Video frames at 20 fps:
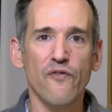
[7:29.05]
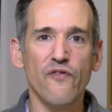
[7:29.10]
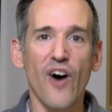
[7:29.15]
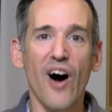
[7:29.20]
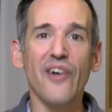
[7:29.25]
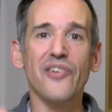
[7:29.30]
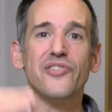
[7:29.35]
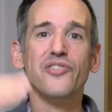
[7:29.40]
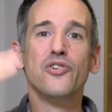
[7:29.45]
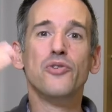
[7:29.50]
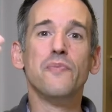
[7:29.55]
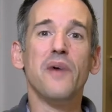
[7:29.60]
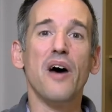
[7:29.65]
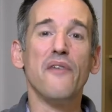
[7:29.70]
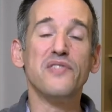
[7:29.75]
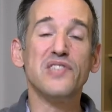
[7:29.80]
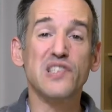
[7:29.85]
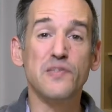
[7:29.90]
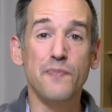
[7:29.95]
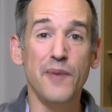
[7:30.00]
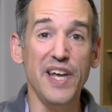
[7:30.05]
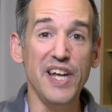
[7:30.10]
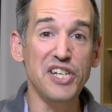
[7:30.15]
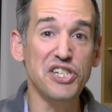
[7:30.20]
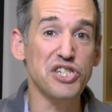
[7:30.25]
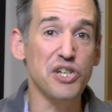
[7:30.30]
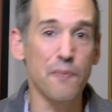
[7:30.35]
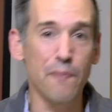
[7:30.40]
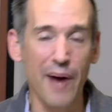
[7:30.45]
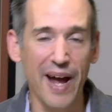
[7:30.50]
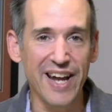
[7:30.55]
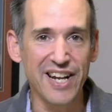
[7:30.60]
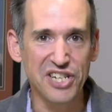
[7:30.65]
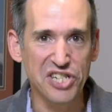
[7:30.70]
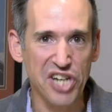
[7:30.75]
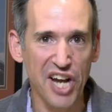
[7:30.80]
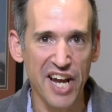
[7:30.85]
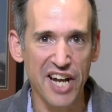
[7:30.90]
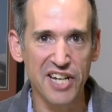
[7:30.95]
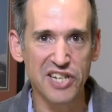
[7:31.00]
Volume of speech might
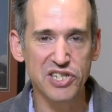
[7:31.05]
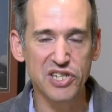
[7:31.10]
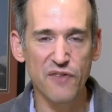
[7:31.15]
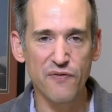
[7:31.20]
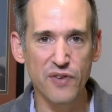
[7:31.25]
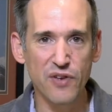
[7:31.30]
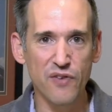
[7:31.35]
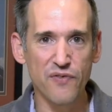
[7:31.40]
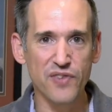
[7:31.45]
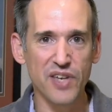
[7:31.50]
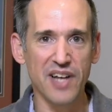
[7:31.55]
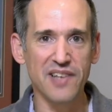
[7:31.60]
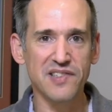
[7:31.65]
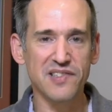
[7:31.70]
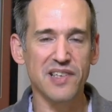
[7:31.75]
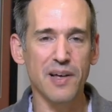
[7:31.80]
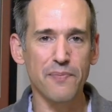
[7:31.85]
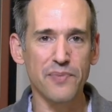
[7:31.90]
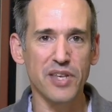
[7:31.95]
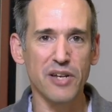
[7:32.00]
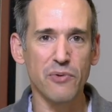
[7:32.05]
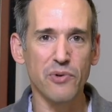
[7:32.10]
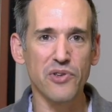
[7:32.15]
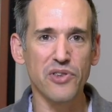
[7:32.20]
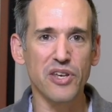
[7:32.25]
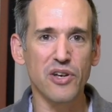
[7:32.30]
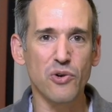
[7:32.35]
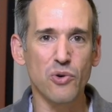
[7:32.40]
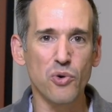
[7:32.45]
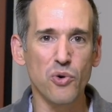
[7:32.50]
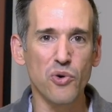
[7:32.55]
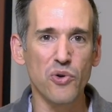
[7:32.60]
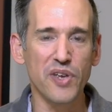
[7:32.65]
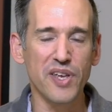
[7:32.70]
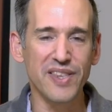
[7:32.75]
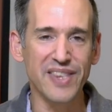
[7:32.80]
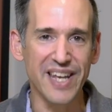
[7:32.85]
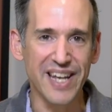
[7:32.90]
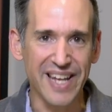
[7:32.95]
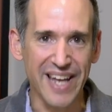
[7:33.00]
change if you've done something really cool
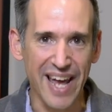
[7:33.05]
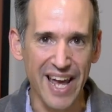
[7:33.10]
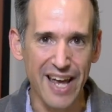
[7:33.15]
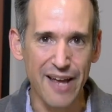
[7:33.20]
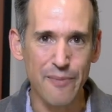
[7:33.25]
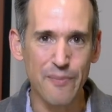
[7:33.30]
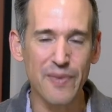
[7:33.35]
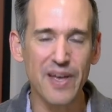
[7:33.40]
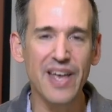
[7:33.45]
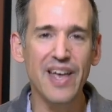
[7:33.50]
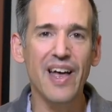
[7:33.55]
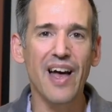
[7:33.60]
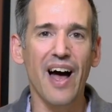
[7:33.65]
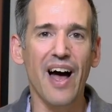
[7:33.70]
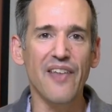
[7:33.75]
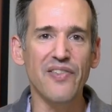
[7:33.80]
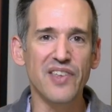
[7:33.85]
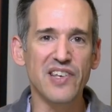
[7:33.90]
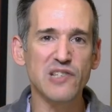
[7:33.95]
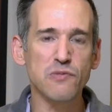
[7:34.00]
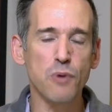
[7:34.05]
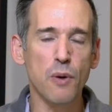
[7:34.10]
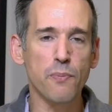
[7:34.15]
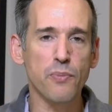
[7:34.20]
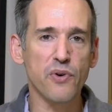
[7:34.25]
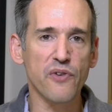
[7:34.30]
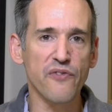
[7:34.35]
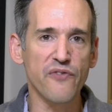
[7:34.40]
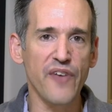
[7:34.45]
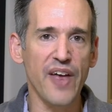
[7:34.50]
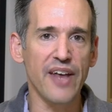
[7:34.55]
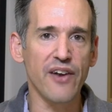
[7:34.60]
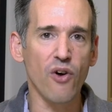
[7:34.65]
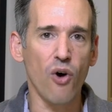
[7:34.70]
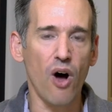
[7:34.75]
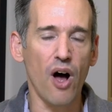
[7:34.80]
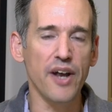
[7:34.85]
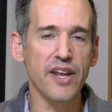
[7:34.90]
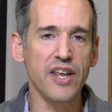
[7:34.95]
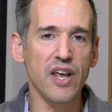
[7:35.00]
in the game. Uh, this will prevent
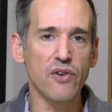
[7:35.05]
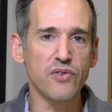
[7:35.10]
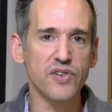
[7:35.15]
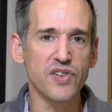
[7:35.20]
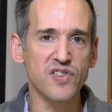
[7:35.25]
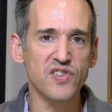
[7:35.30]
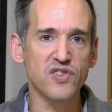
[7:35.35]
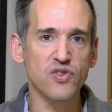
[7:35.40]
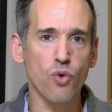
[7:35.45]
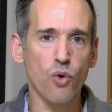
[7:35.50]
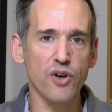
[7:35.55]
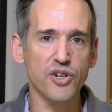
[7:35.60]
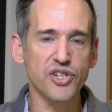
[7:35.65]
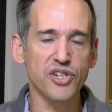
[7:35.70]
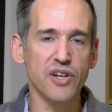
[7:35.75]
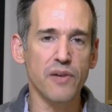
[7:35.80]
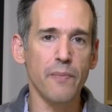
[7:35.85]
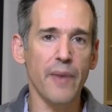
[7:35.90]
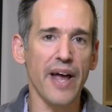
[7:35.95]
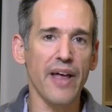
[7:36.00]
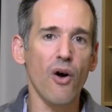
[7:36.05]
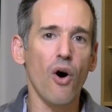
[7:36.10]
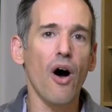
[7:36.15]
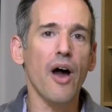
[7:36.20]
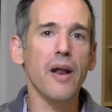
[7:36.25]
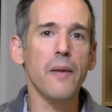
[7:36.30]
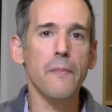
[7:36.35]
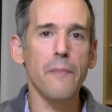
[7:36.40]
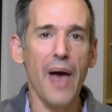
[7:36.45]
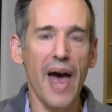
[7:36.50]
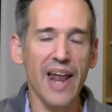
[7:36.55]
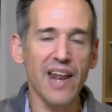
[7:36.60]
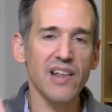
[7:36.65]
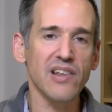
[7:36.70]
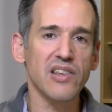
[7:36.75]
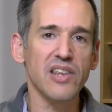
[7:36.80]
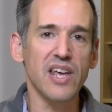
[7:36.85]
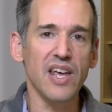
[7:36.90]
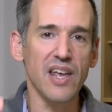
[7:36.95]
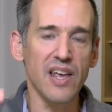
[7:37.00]
audio distortion by
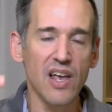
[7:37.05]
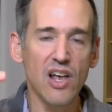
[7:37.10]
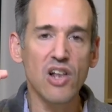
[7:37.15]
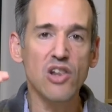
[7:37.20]
automatically